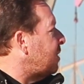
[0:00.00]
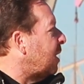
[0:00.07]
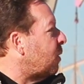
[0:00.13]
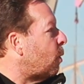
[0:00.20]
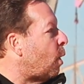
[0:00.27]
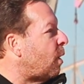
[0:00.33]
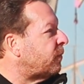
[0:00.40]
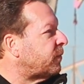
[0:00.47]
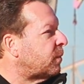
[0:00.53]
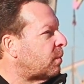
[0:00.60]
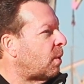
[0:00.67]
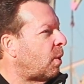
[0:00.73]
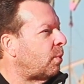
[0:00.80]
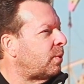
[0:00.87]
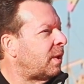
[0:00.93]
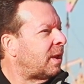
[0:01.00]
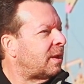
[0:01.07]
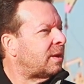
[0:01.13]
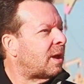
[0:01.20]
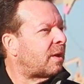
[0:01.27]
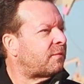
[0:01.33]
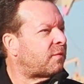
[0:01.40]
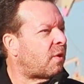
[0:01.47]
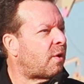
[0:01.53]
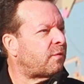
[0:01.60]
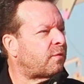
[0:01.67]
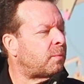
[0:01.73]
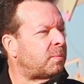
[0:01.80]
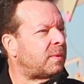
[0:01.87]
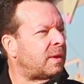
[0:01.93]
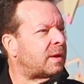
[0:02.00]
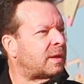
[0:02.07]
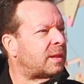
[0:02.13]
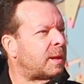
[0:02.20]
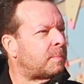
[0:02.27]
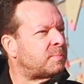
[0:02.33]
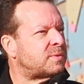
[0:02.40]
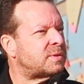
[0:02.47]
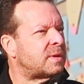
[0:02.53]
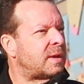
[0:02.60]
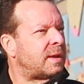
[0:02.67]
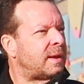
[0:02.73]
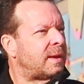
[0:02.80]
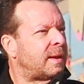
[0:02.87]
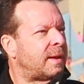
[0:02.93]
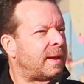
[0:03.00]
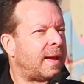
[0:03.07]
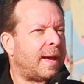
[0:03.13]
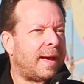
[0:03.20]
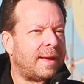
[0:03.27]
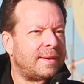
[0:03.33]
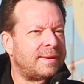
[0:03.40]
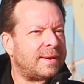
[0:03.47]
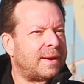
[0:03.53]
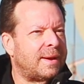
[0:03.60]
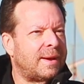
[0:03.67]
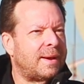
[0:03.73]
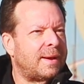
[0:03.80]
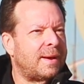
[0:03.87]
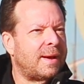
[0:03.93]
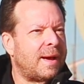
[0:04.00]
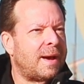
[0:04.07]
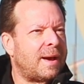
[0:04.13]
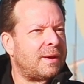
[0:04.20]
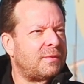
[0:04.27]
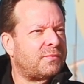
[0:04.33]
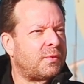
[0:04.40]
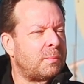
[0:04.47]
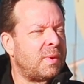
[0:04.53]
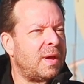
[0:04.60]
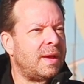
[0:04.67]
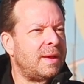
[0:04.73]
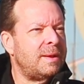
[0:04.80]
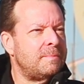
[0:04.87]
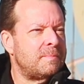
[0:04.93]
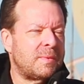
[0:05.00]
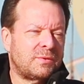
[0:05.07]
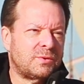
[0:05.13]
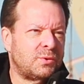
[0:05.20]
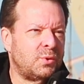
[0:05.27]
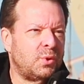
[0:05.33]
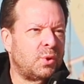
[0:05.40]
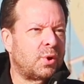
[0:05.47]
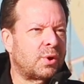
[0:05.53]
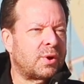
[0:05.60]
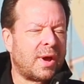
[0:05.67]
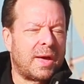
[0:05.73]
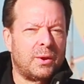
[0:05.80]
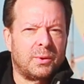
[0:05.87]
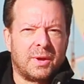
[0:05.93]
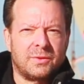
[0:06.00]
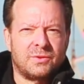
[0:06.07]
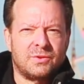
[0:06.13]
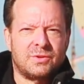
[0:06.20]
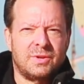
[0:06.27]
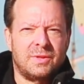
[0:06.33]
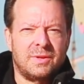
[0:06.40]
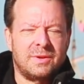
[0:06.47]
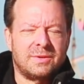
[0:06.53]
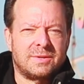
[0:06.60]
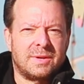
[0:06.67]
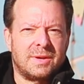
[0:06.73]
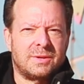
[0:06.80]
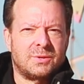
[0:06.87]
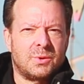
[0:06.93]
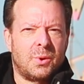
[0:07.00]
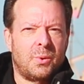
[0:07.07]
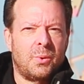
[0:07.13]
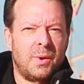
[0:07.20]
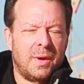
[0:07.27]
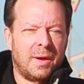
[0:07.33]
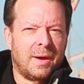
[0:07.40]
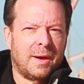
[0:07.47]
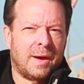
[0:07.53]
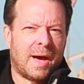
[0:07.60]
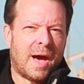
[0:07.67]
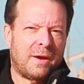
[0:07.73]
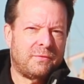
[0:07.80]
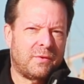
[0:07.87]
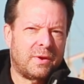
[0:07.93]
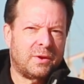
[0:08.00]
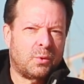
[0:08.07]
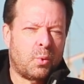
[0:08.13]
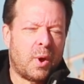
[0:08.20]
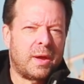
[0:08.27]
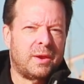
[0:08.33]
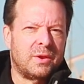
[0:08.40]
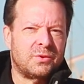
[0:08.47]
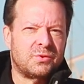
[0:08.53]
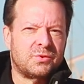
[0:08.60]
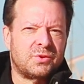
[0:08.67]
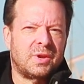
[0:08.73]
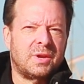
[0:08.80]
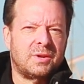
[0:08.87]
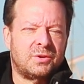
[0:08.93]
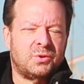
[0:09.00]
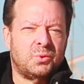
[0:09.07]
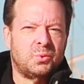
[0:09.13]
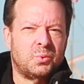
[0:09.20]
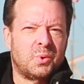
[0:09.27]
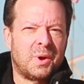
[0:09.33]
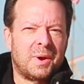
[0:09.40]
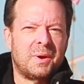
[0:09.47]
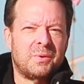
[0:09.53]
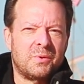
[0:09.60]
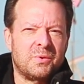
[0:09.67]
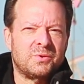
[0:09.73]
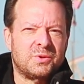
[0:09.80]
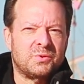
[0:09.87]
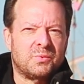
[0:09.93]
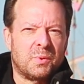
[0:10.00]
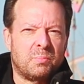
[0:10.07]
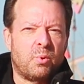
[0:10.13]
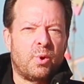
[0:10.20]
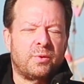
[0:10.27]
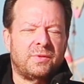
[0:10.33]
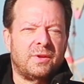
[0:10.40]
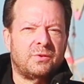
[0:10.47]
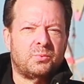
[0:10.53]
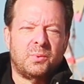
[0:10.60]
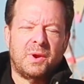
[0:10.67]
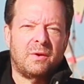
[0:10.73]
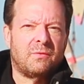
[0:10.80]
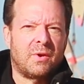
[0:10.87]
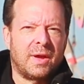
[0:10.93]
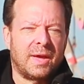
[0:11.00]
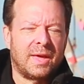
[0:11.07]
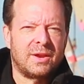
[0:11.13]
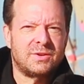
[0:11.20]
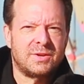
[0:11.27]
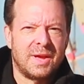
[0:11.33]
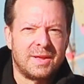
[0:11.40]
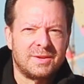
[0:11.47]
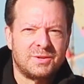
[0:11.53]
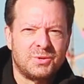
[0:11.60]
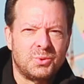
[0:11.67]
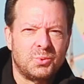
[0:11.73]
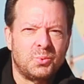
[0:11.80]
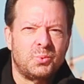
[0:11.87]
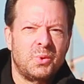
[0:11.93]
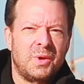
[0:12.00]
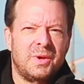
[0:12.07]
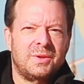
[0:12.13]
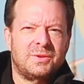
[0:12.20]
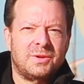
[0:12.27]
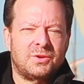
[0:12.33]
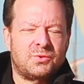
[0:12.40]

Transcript: here off the road, not far from the eclipse. And uh, uh, for me, as a New Yorker, I don't get to see these things, so uh, I find it quite interesting to uh, to report this whenever I get a chance to to